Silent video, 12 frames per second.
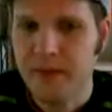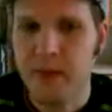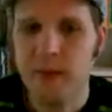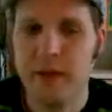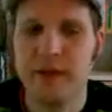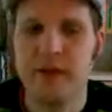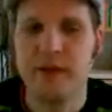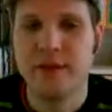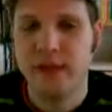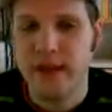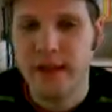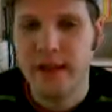whether to
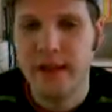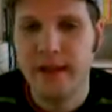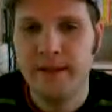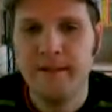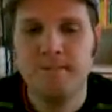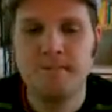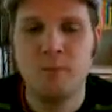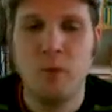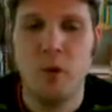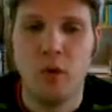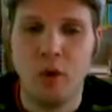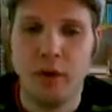study again
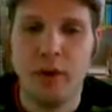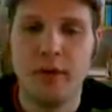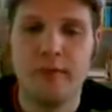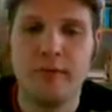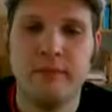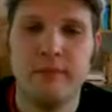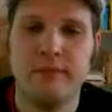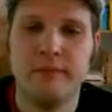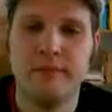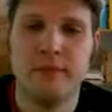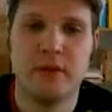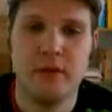or
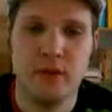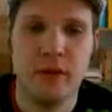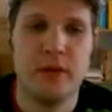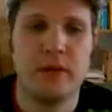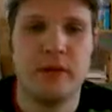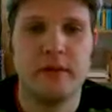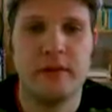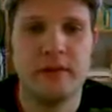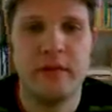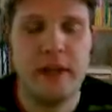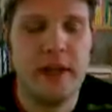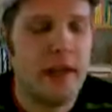to work
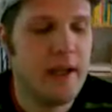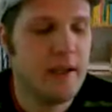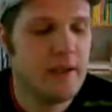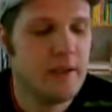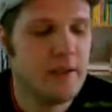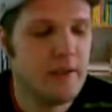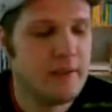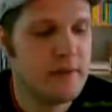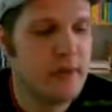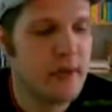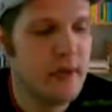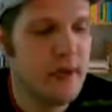straight ahead,
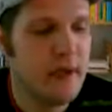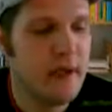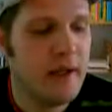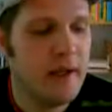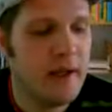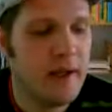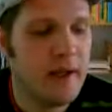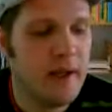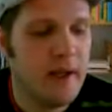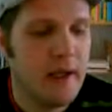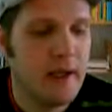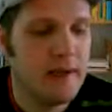straight away.
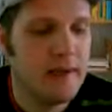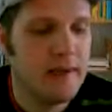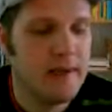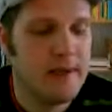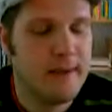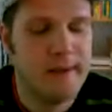And